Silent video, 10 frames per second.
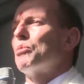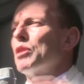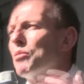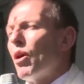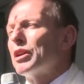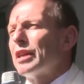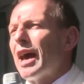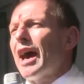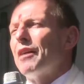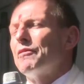we want to
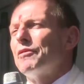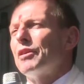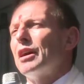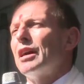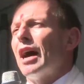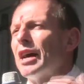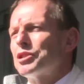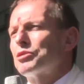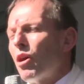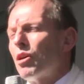have a
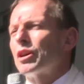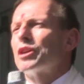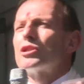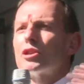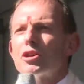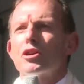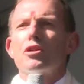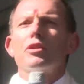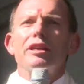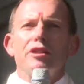stronger
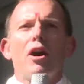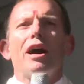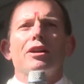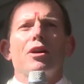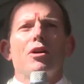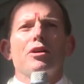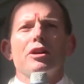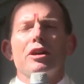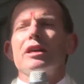security dialogue.